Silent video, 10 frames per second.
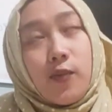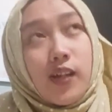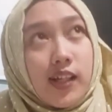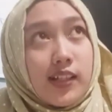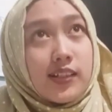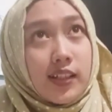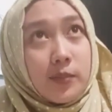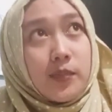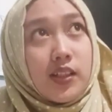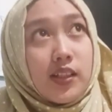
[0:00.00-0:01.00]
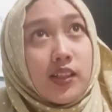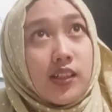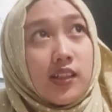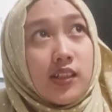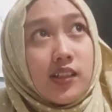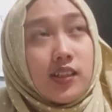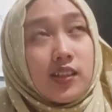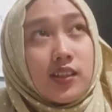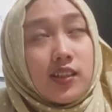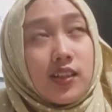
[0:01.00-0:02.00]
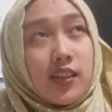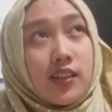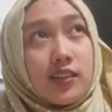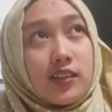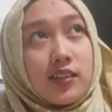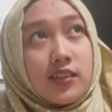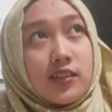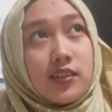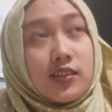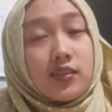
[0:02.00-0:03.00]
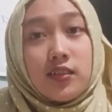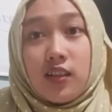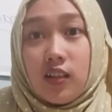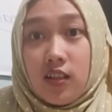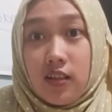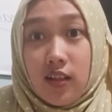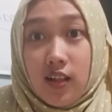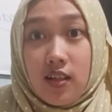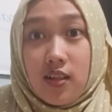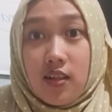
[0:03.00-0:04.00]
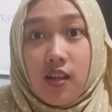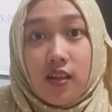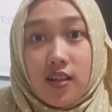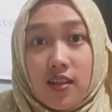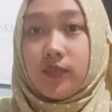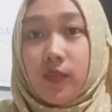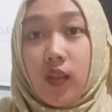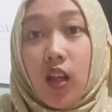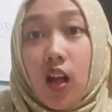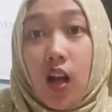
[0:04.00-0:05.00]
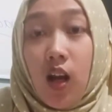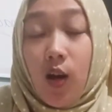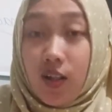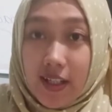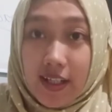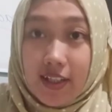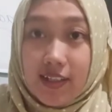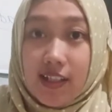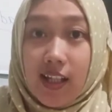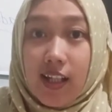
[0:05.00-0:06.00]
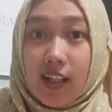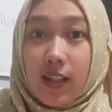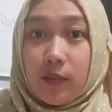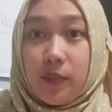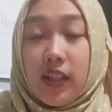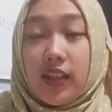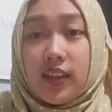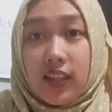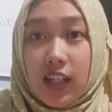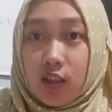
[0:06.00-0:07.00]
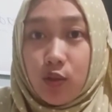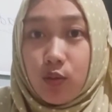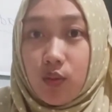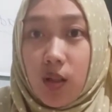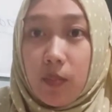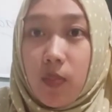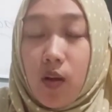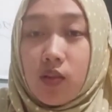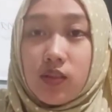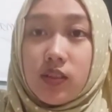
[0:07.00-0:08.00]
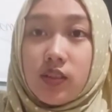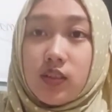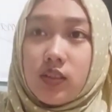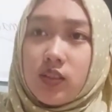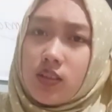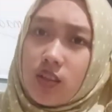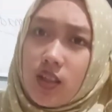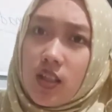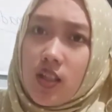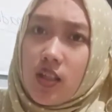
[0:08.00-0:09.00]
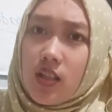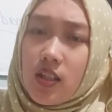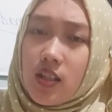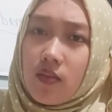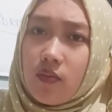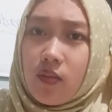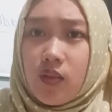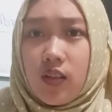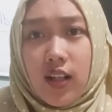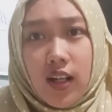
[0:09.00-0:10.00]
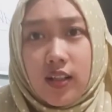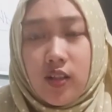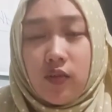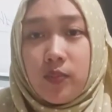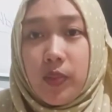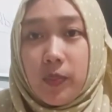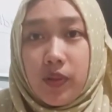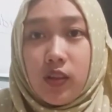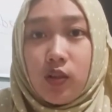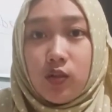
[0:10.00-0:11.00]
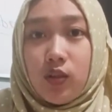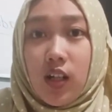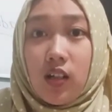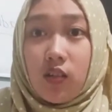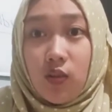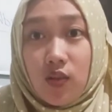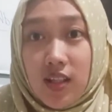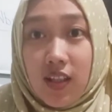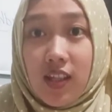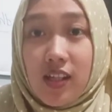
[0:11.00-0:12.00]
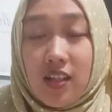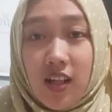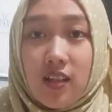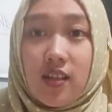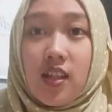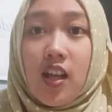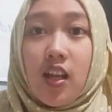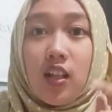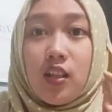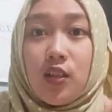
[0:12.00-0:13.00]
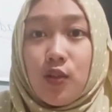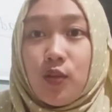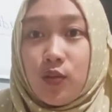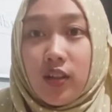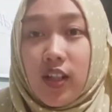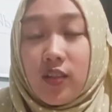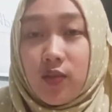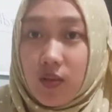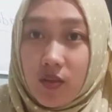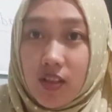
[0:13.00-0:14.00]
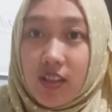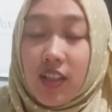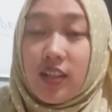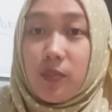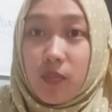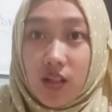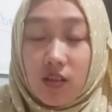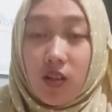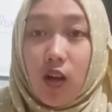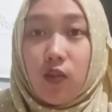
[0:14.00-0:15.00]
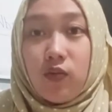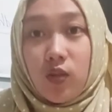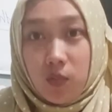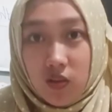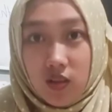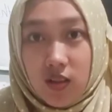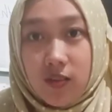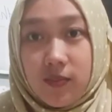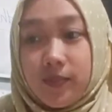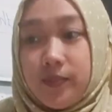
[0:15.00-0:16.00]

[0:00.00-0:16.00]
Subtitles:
Well, let me think. Yes, there is. Okay, let me tell you about these four kind of people who are losing their chance to get reward in the month of Ramadan.